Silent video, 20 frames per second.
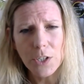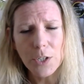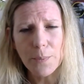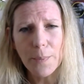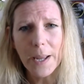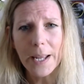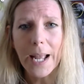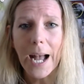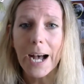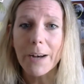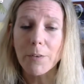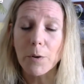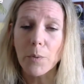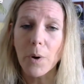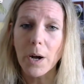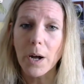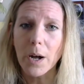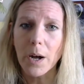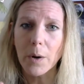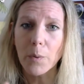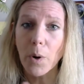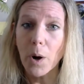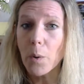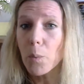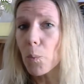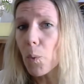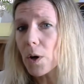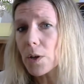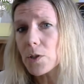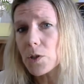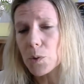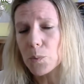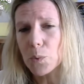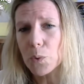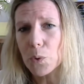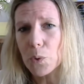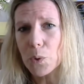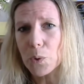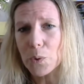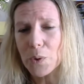You may have a wonder
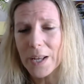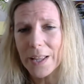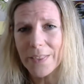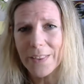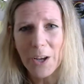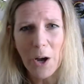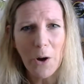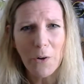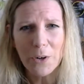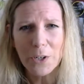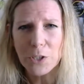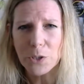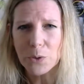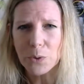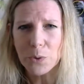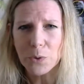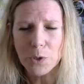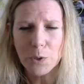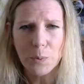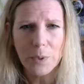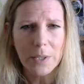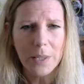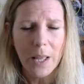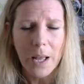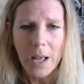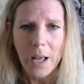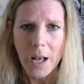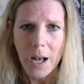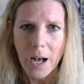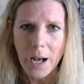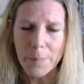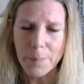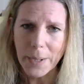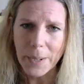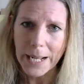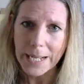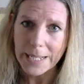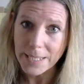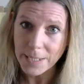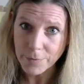wall in the corridors with a
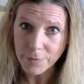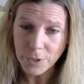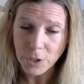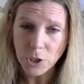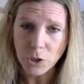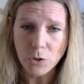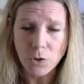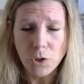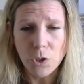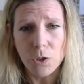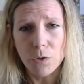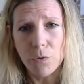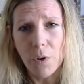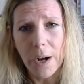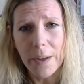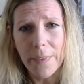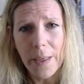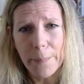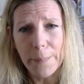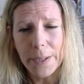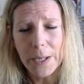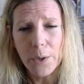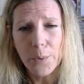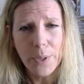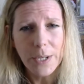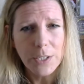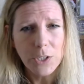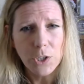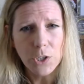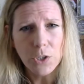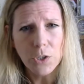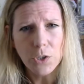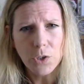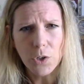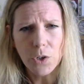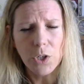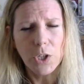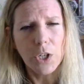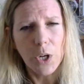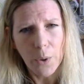place for children to write their big questions
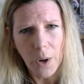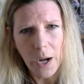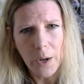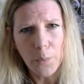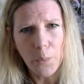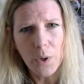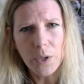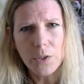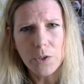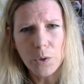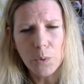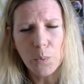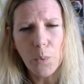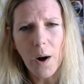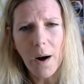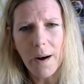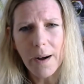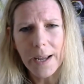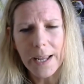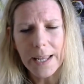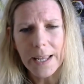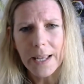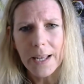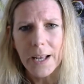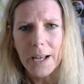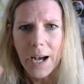on, you know, I wonder why,